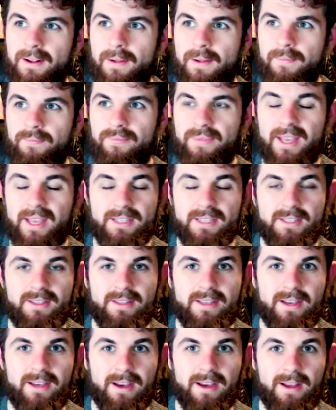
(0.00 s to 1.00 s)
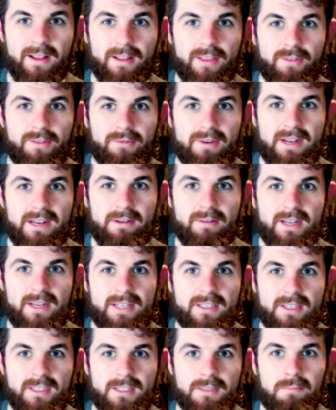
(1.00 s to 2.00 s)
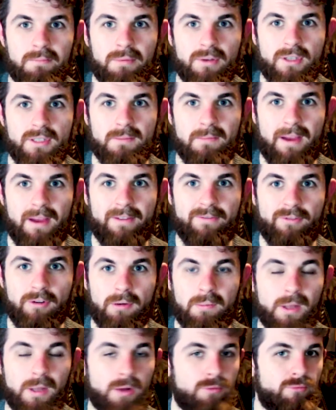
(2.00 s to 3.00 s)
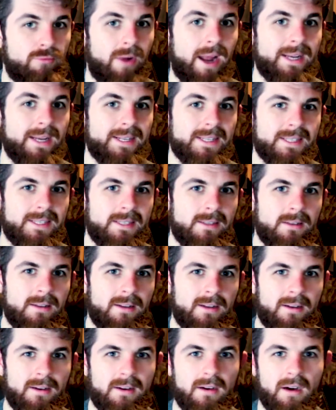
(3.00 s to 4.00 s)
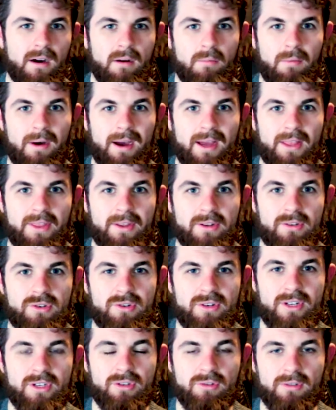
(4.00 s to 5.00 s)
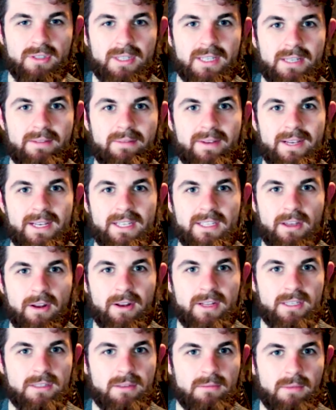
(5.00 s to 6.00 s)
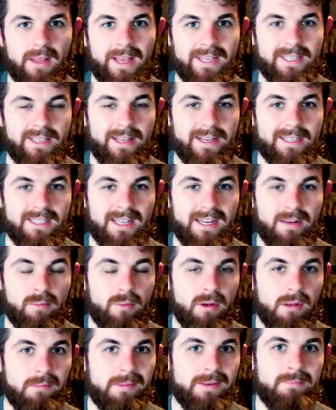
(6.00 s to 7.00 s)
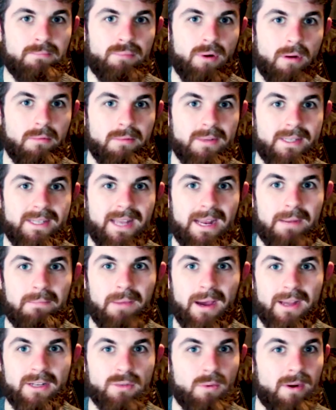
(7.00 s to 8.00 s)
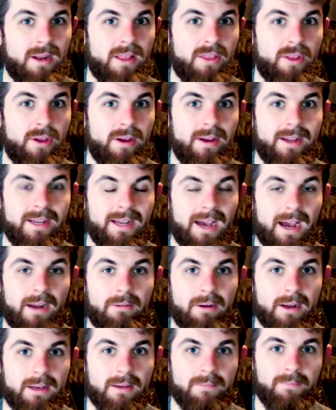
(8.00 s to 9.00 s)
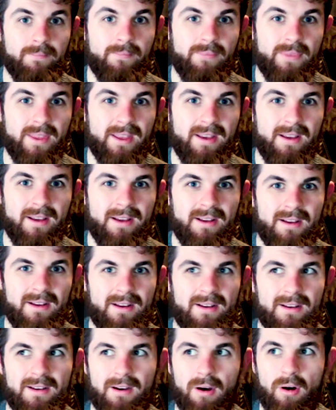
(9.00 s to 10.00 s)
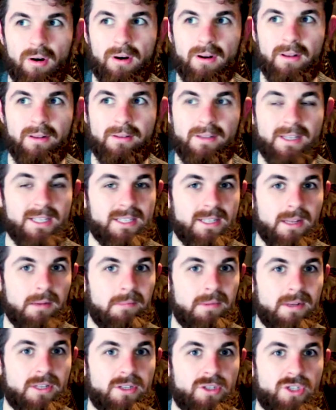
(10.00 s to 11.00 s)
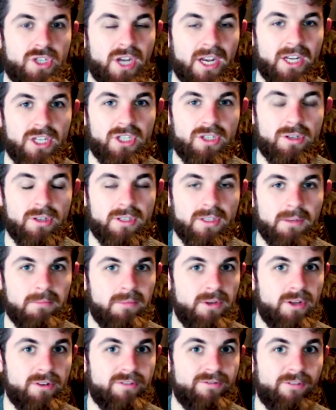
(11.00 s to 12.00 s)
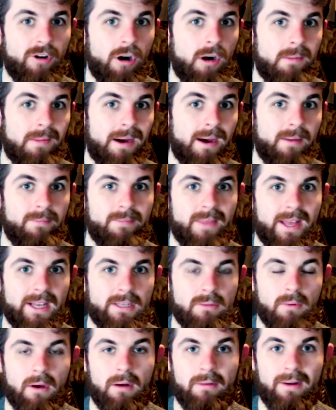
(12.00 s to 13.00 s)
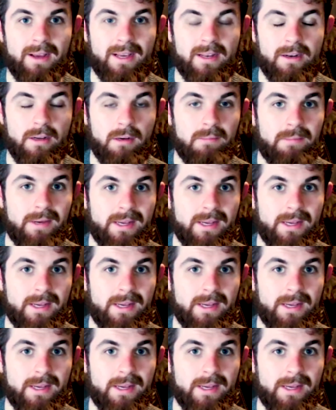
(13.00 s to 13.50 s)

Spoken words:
That's the 3 reasons plus my full-blown rant on why I think traditional TV is on its last legs, and it will be probably dead by 2030, I reckon. Or at least it'll be changed to some new format. That's what I reckon it'll be.